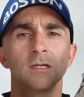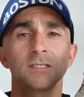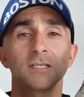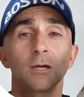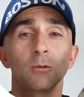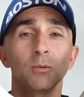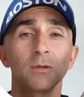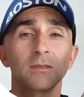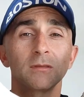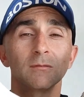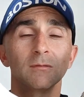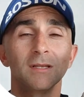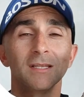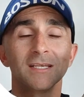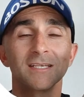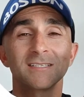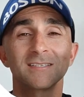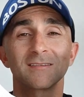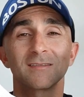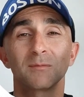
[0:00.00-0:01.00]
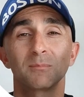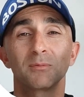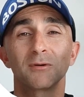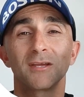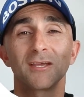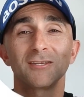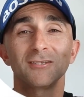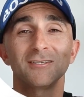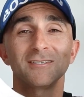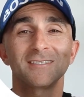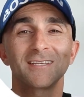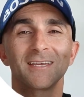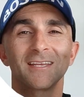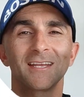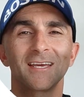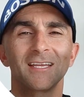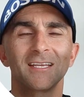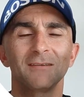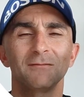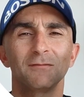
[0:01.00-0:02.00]
So with the release of the brand new
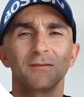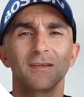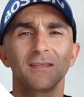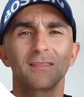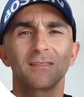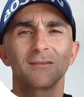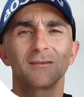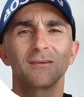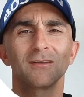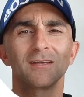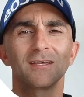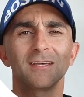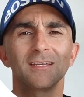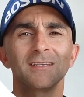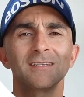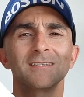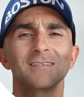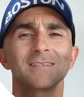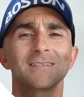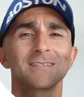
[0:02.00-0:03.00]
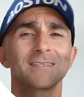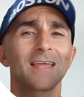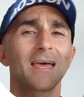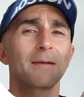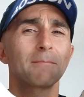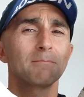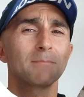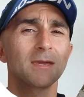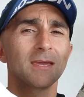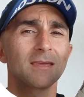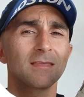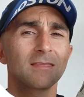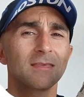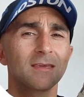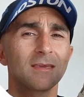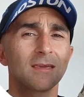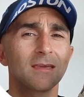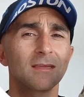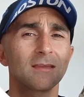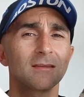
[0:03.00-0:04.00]
1080 V13, does that mean
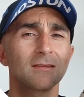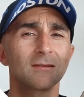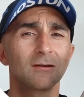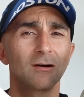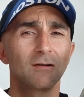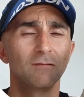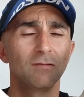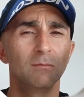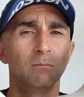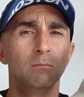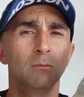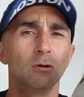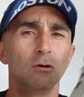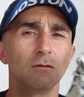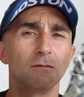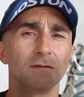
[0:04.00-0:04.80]
the end of the More